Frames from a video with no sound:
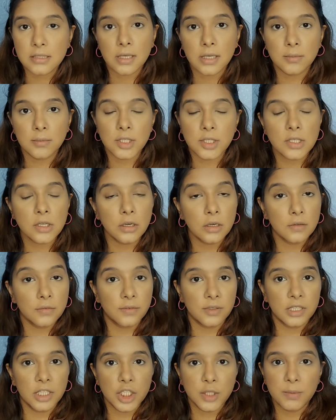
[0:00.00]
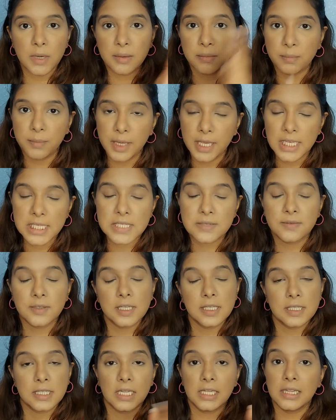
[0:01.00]
So I'm just going to finish my base
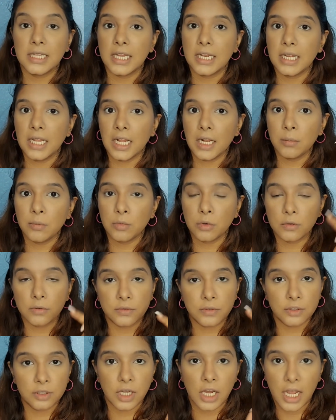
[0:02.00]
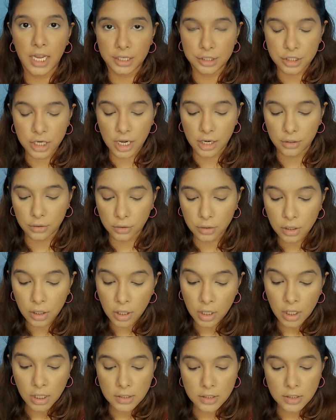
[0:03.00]
first and then I'll move to the eyeshadow.